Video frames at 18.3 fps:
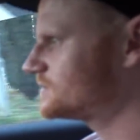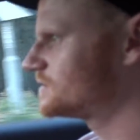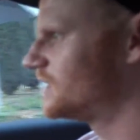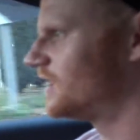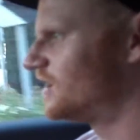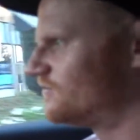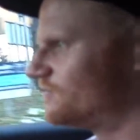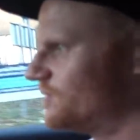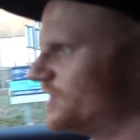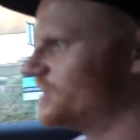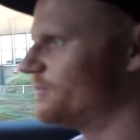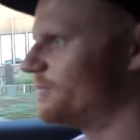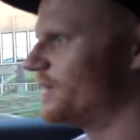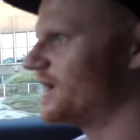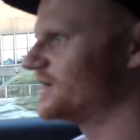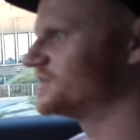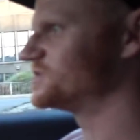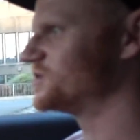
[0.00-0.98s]
I've made a
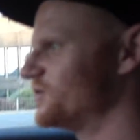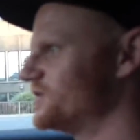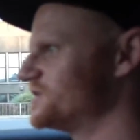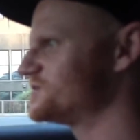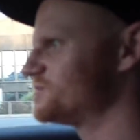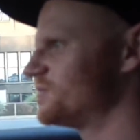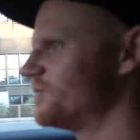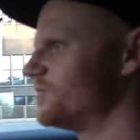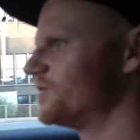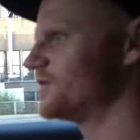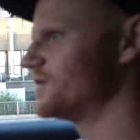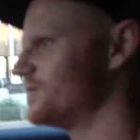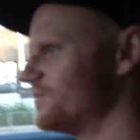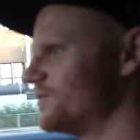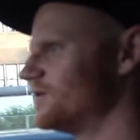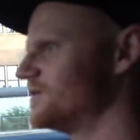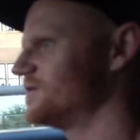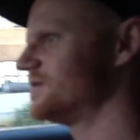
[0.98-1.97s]
bad choice by putting
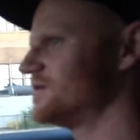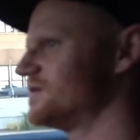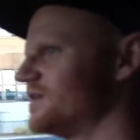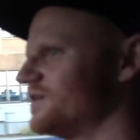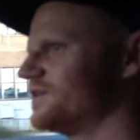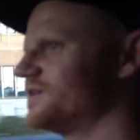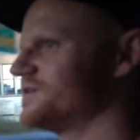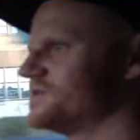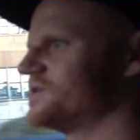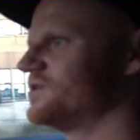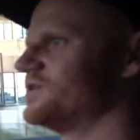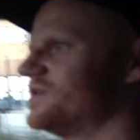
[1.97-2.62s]
them on. I think it's a good